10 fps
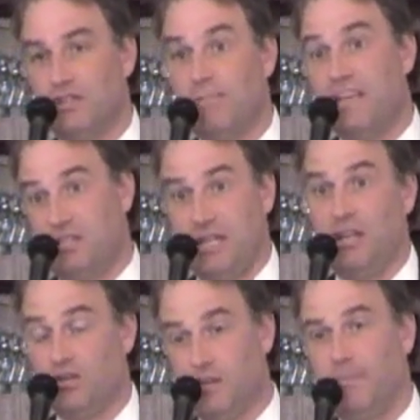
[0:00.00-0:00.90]
a domestic
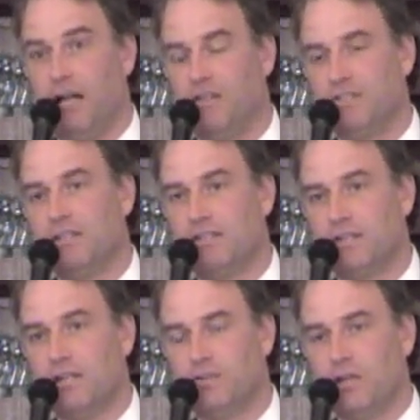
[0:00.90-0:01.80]
energy policy in
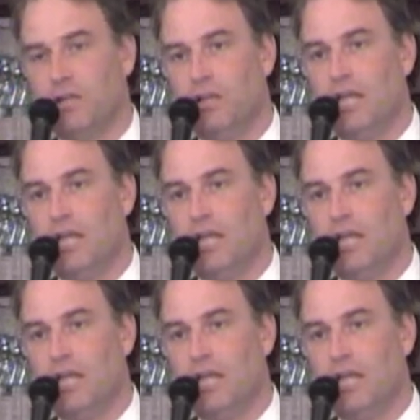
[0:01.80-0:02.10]
this country.